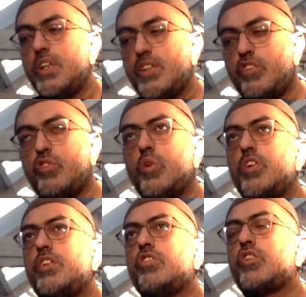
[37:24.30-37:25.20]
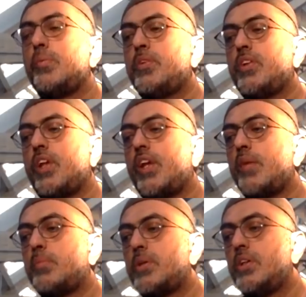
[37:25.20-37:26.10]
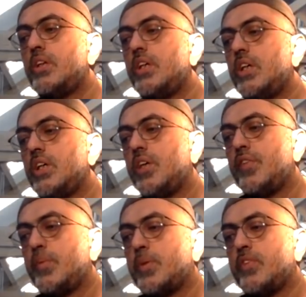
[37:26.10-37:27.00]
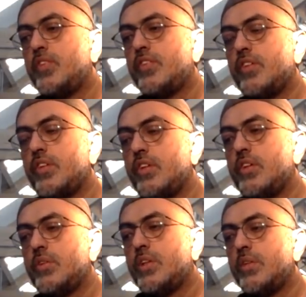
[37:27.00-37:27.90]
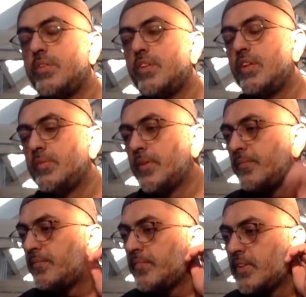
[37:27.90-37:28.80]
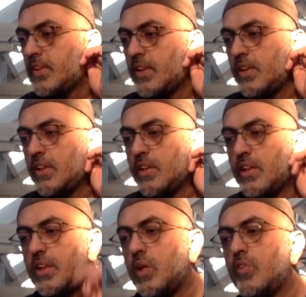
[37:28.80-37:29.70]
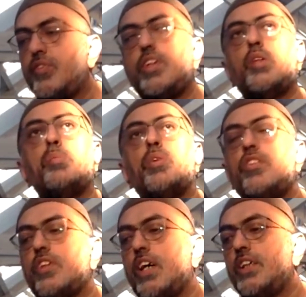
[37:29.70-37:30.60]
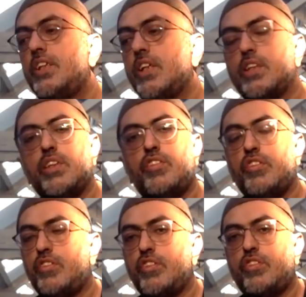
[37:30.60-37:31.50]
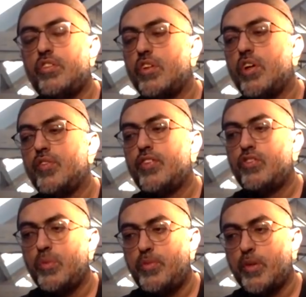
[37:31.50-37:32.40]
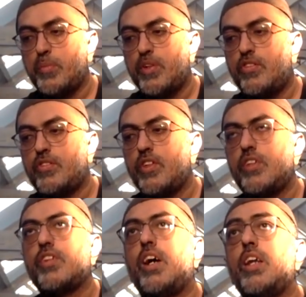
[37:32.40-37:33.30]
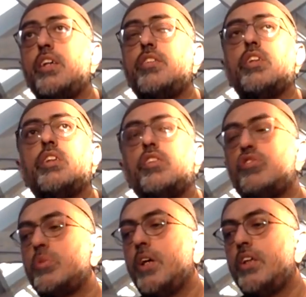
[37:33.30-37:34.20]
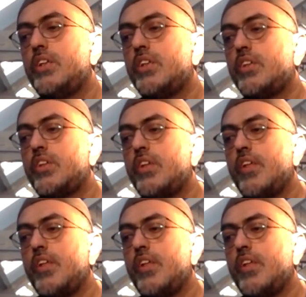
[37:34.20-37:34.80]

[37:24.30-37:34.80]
This is all a description of the night prayer of the Prophet sallallahu alaihi wasallam. Now, a further point to add here, and this is off the subject, but it's highlighted in these two hadiths.